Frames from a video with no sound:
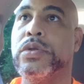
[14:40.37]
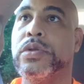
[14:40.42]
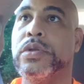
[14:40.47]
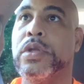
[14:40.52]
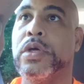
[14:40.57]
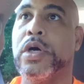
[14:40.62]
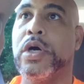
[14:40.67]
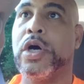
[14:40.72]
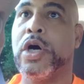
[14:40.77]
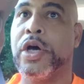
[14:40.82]

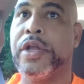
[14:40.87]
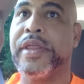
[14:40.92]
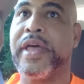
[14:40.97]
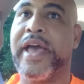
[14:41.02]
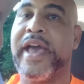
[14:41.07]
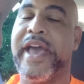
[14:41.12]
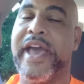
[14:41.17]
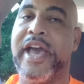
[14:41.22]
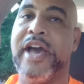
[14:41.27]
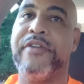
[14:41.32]
the other
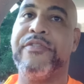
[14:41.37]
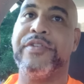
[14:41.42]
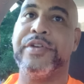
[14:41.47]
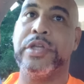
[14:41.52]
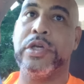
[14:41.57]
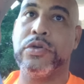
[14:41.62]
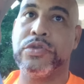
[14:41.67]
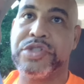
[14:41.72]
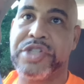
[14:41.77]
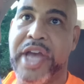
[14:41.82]
half of
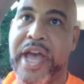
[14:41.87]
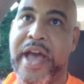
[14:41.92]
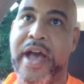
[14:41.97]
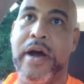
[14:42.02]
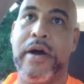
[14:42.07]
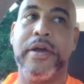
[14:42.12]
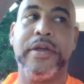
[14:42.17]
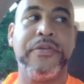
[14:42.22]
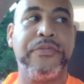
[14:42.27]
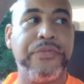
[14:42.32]
your
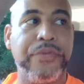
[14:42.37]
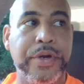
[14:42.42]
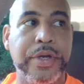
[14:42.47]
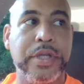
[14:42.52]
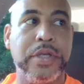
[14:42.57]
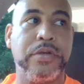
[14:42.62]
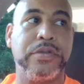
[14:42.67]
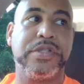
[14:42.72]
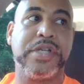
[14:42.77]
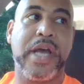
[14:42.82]
child in front
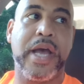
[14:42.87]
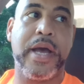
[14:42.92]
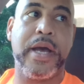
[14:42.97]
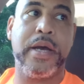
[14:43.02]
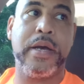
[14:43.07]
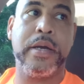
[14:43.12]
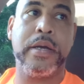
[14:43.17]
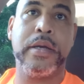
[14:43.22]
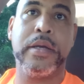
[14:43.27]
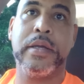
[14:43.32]
of your child.
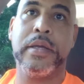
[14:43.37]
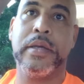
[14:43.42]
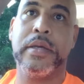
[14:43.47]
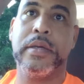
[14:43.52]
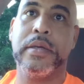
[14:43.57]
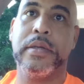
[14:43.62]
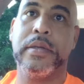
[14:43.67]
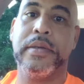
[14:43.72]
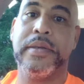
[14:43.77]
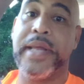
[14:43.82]

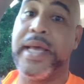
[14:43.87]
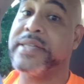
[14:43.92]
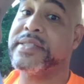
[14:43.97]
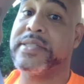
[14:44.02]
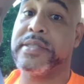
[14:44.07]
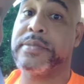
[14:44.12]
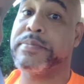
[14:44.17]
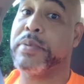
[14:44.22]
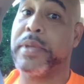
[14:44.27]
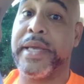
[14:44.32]
That's
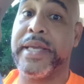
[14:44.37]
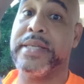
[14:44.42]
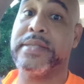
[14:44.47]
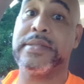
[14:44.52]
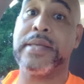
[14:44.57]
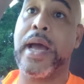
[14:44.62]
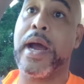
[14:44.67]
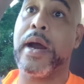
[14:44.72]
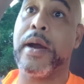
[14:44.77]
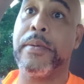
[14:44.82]
just plain
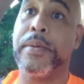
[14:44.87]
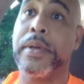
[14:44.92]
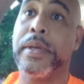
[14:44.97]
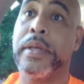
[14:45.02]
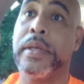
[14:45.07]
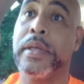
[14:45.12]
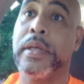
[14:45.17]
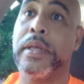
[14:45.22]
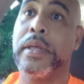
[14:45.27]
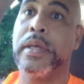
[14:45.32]
sorry.
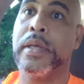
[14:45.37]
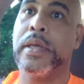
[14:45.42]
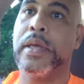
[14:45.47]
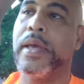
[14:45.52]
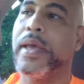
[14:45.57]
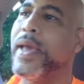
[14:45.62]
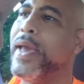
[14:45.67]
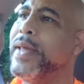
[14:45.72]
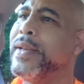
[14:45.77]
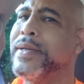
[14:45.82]

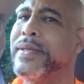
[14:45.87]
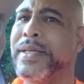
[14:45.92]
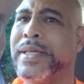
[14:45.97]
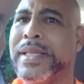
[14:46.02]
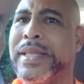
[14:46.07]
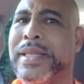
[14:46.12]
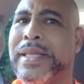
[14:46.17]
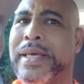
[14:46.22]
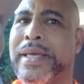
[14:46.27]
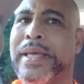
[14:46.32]
And
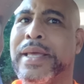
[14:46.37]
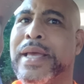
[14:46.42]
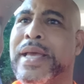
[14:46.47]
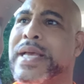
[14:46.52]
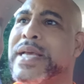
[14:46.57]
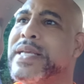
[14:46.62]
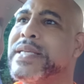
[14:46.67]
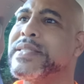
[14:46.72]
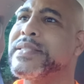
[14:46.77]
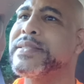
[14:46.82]
another thing,
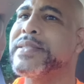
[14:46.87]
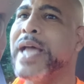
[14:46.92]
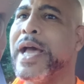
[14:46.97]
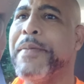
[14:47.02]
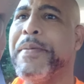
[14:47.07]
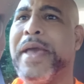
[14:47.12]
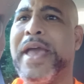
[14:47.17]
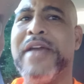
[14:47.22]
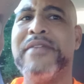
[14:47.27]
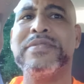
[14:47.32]

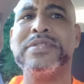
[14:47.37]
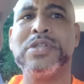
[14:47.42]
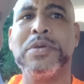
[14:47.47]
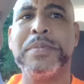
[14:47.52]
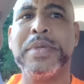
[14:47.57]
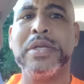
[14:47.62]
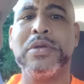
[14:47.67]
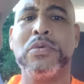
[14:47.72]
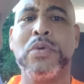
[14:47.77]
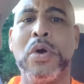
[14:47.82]
stop having so
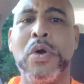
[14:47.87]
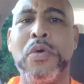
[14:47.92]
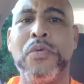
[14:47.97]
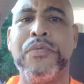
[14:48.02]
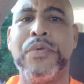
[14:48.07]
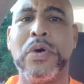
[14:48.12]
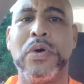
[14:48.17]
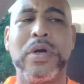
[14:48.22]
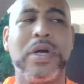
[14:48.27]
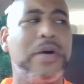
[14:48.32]
many grown
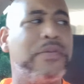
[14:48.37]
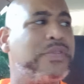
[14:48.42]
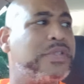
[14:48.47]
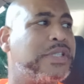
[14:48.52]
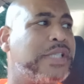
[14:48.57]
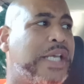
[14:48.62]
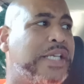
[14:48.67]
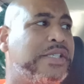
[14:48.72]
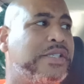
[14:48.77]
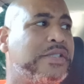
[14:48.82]
folk
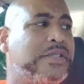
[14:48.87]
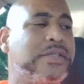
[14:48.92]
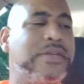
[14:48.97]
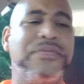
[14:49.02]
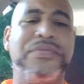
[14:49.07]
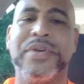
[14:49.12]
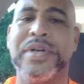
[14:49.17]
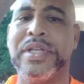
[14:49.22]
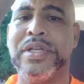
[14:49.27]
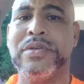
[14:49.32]
conversations in
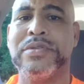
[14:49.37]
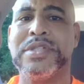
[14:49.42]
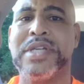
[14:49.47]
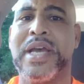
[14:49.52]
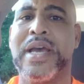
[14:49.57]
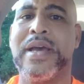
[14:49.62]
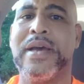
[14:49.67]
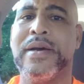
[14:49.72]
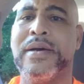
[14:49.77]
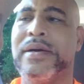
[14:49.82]
front of your
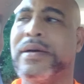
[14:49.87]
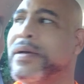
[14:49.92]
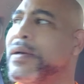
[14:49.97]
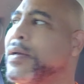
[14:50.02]
child.